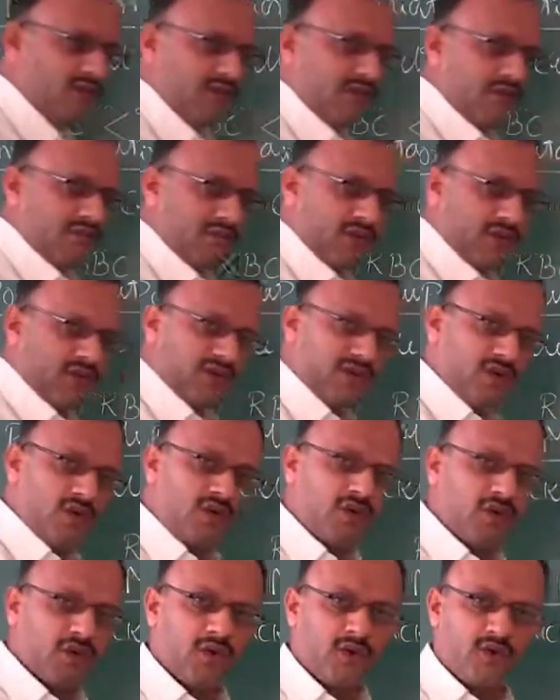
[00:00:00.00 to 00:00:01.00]
But due
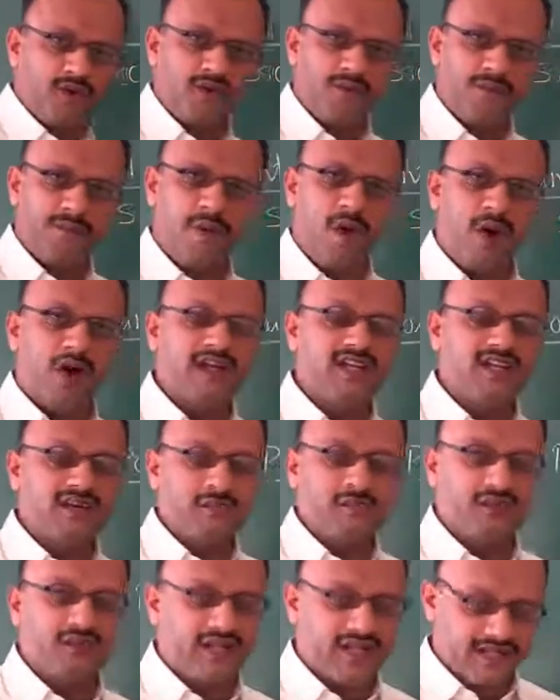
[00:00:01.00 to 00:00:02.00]
to point
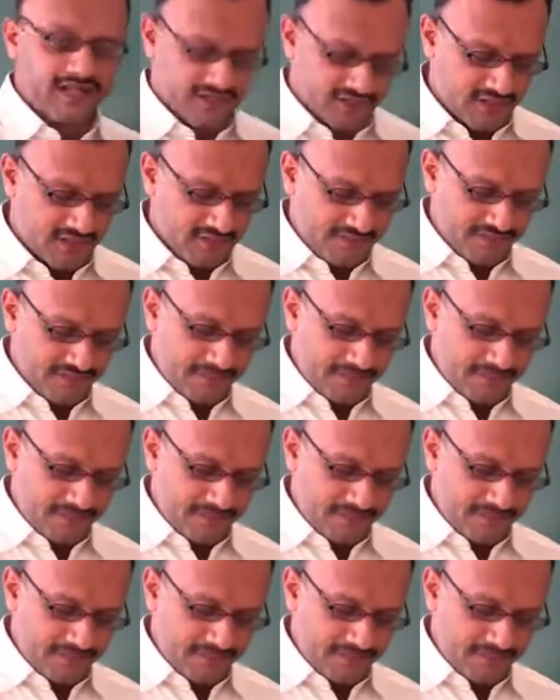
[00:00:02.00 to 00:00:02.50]
mutation,